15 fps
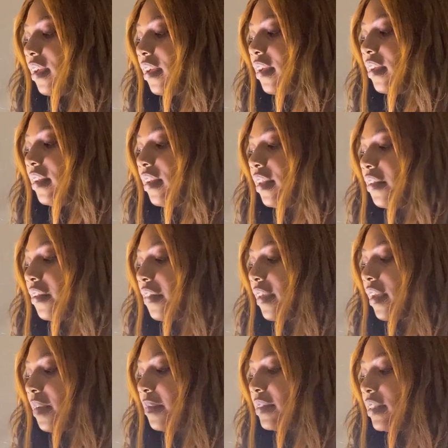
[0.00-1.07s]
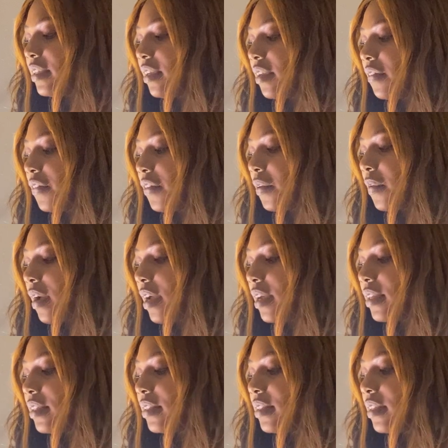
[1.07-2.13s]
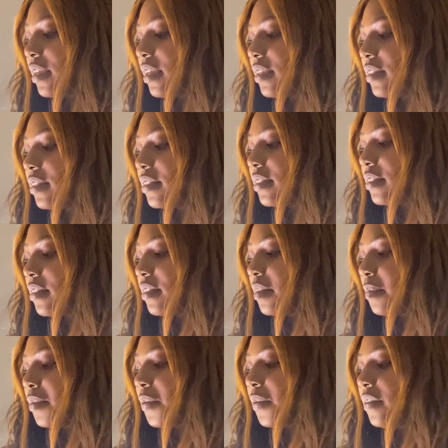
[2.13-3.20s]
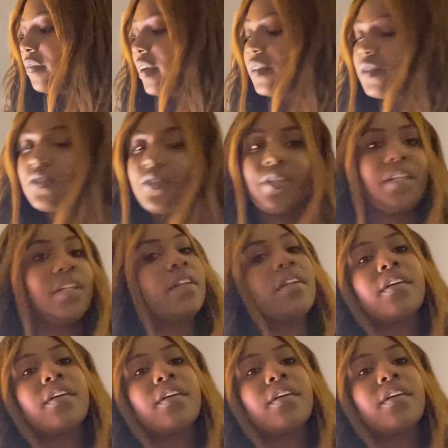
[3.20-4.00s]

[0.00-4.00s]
another thing I'm seeing for you guys is the blue aventurine.